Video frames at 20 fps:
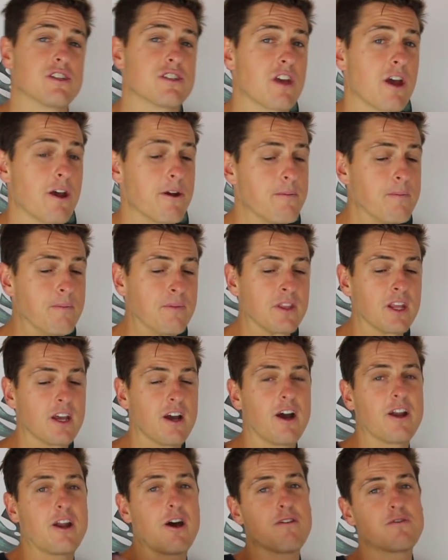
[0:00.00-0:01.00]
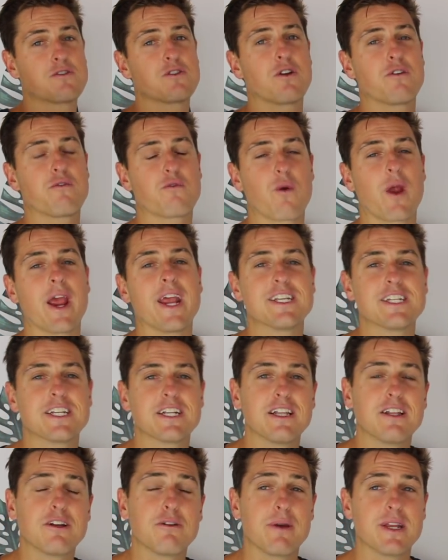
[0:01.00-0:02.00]
So I know I've sort of
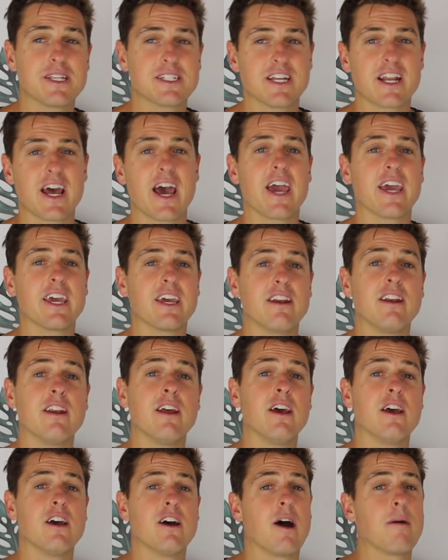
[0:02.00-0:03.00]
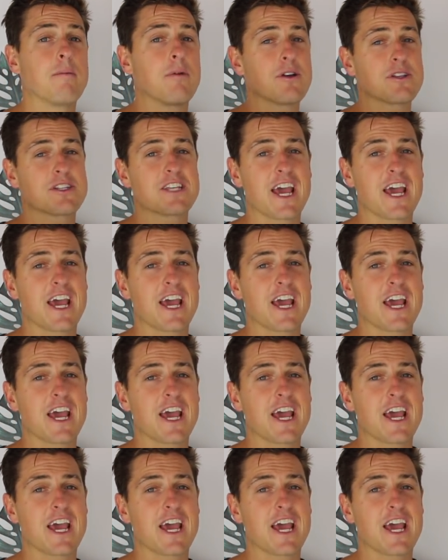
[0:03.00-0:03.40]
ranted a little bit today, and I'm not